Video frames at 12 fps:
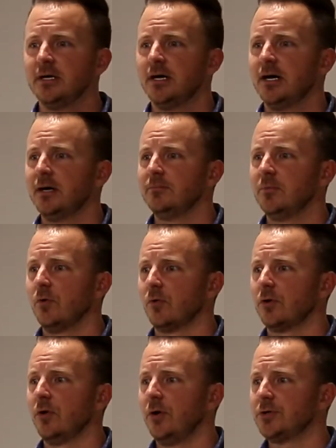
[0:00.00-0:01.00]

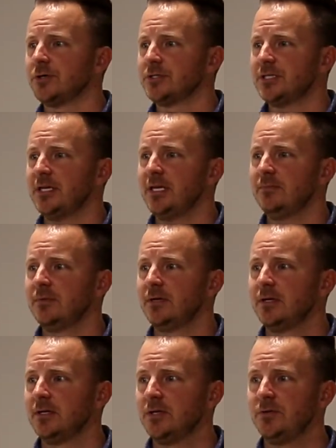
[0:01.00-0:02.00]
or on your team,
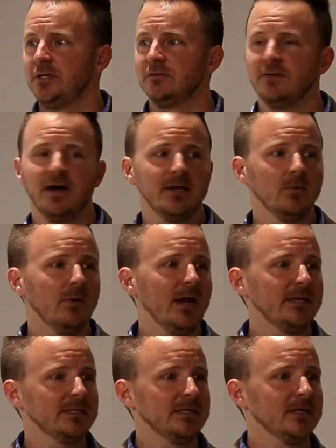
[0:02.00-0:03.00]
you need to find a
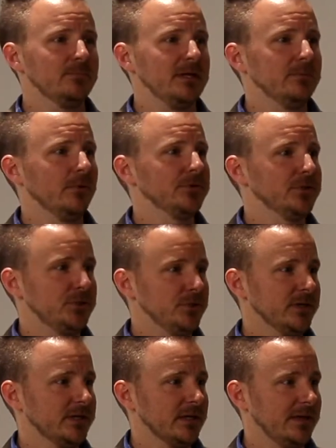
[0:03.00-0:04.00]
way to get people to
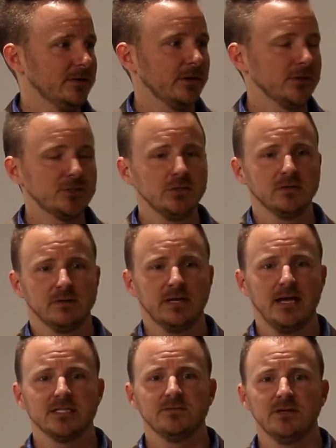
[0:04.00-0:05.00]
do it. And there are two different
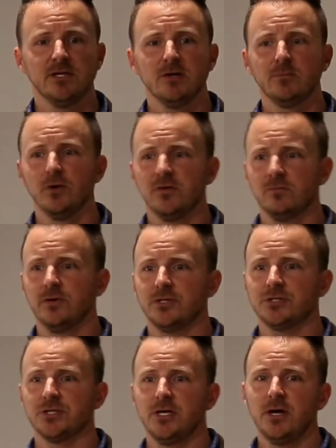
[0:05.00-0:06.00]
kinds of video, both of
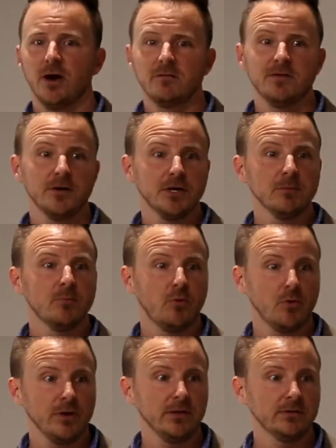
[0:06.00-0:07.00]
which are very
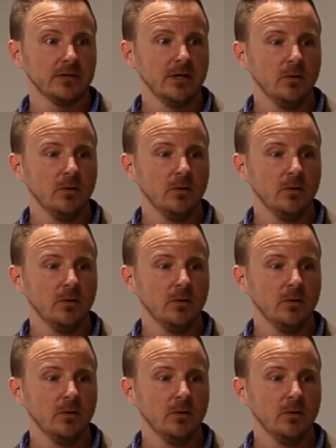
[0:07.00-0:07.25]
important.